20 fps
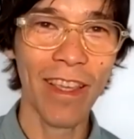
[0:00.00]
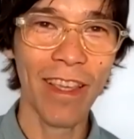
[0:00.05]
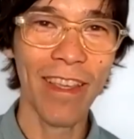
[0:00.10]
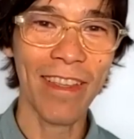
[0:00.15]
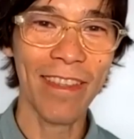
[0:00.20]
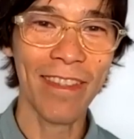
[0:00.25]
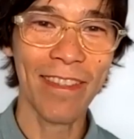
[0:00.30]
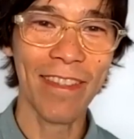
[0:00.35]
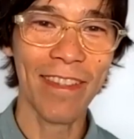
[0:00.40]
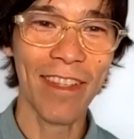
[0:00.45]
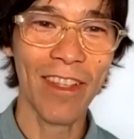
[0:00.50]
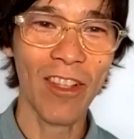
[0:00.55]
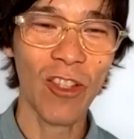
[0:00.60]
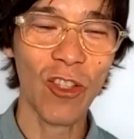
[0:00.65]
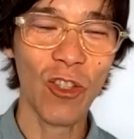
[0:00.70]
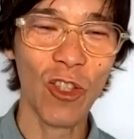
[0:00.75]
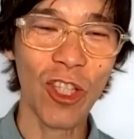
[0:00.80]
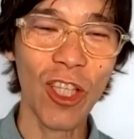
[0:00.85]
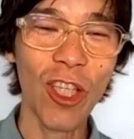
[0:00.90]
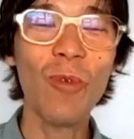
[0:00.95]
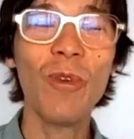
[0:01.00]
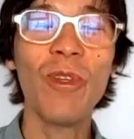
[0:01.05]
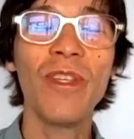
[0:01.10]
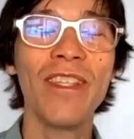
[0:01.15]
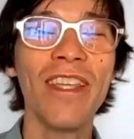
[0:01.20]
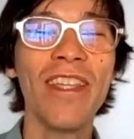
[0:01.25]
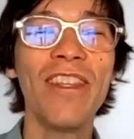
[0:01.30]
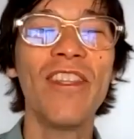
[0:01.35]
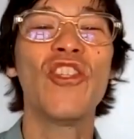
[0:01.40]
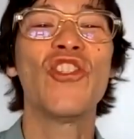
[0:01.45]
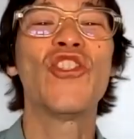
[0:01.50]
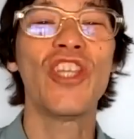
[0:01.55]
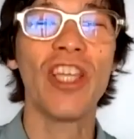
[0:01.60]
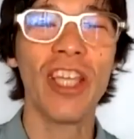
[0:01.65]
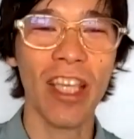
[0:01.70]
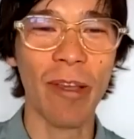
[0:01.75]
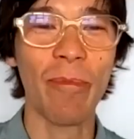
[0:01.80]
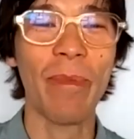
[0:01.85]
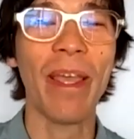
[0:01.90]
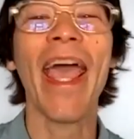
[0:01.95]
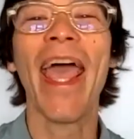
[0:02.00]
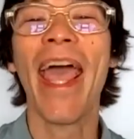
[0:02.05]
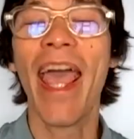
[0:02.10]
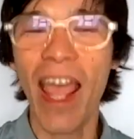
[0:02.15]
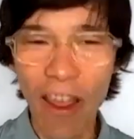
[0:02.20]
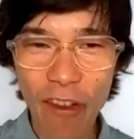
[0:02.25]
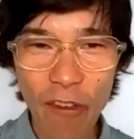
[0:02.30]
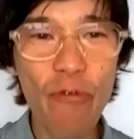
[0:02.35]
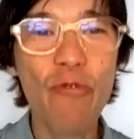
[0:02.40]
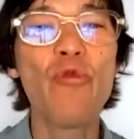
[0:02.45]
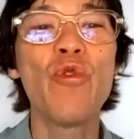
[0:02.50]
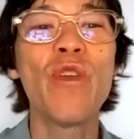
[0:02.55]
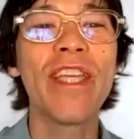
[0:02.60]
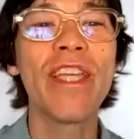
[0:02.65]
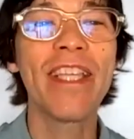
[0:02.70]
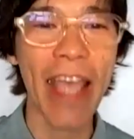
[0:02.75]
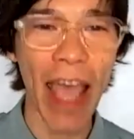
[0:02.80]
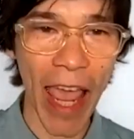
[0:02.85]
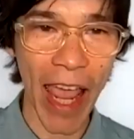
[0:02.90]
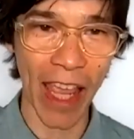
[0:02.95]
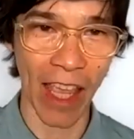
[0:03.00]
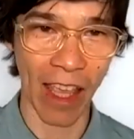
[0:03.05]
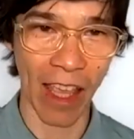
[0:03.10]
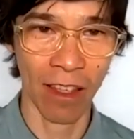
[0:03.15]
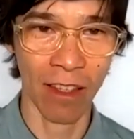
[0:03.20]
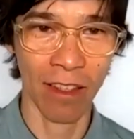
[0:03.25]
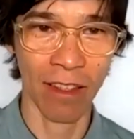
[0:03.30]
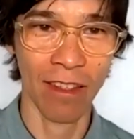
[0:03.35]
is she was in the gym every day.